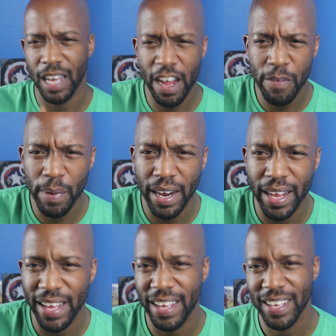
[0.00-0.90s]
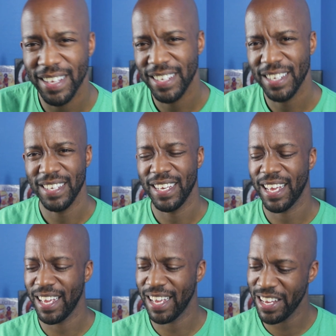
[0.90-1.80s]
Everybody,
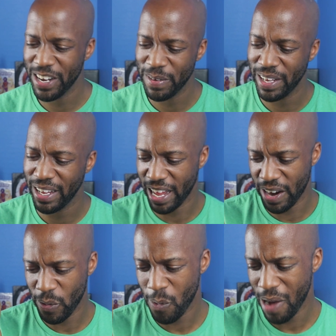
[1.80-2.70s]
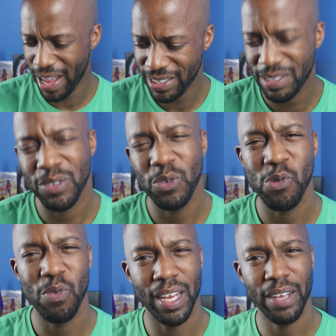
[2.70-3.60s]
you know what I mean, gotta watch who
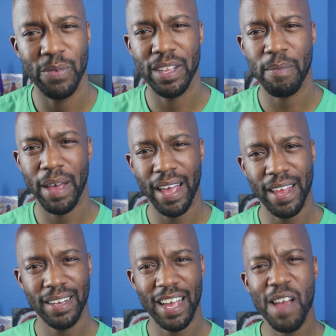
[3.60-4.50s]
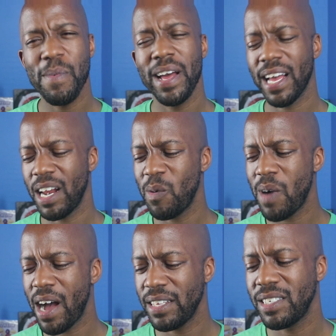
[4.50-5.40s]
you link with, man. Everybody gotta
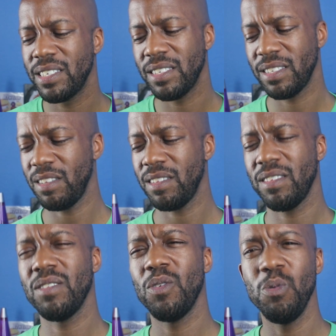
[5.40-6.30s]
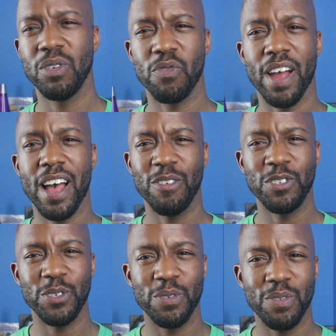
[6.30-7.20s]
watch who's
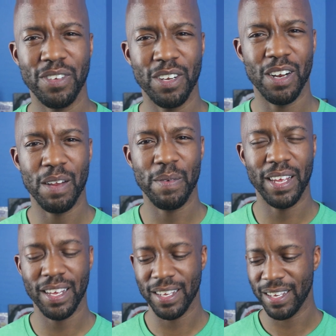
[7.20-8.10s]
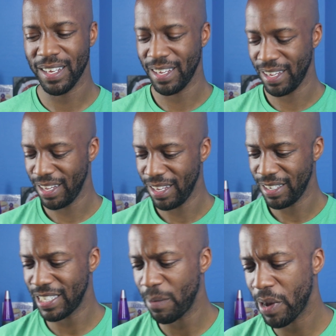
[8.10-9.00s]
around you, you know what I mean?
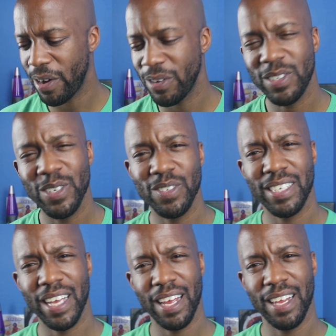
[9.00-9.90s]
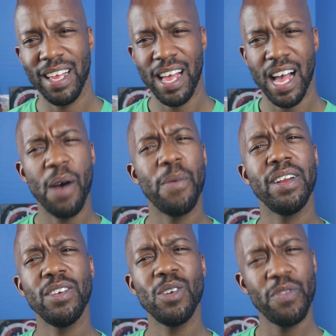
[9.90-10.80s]
Just like my girl Snow said, I
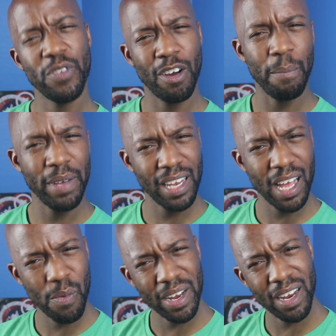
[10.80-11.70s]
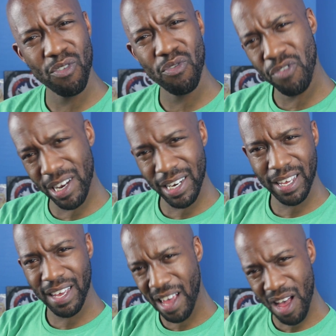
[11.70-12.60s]
wanna know if you're gonna be there when it really
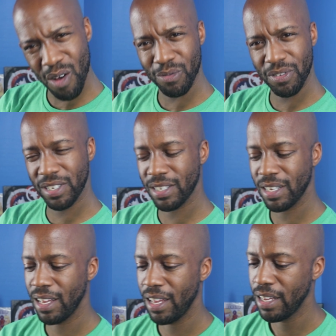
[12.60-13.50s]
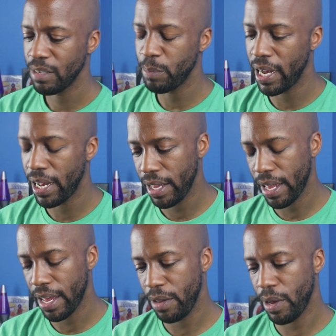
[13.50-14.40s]
counts. But
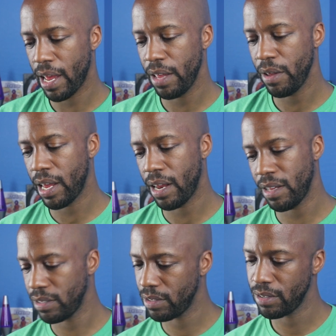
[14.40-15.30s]
yeah, you gotta